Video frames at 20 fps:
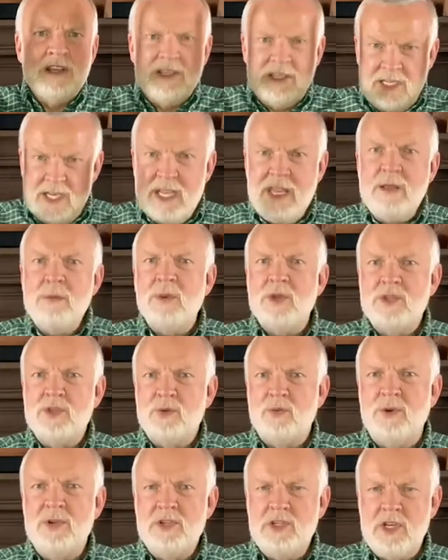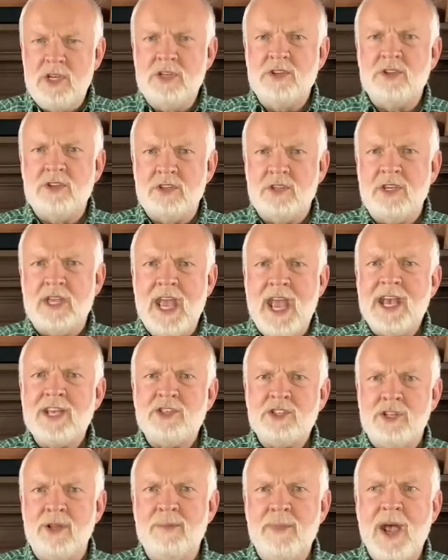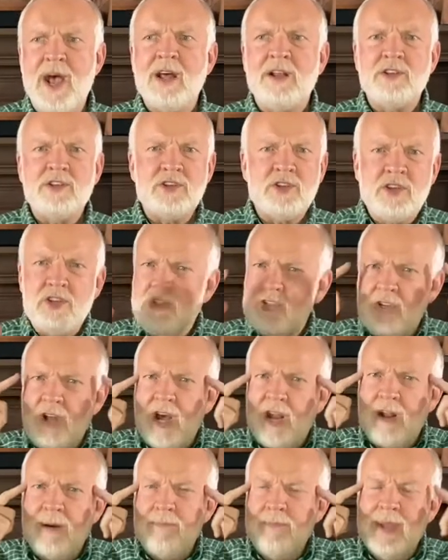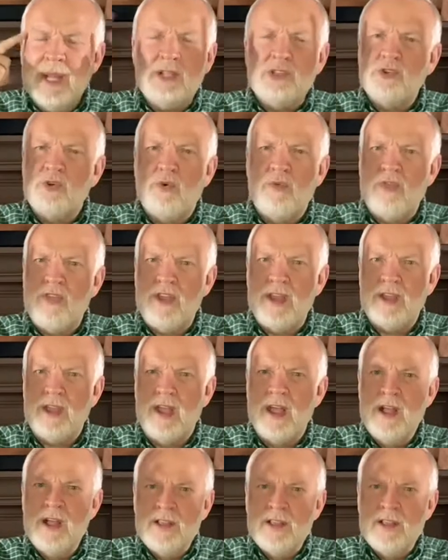demons when Jesus casts them out is it's not a mental thing.